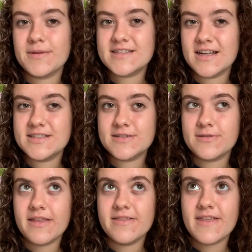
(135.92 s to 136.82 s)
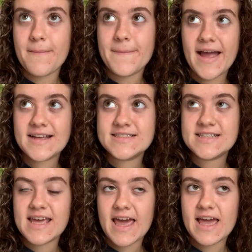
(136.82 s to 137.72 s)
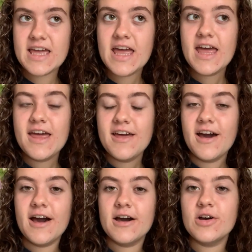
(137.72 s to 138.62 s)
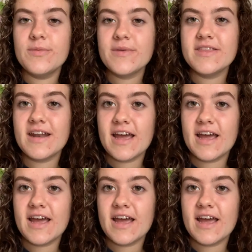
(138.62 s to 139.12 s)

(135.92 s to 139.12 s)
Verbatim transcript: excited to write them back today. And then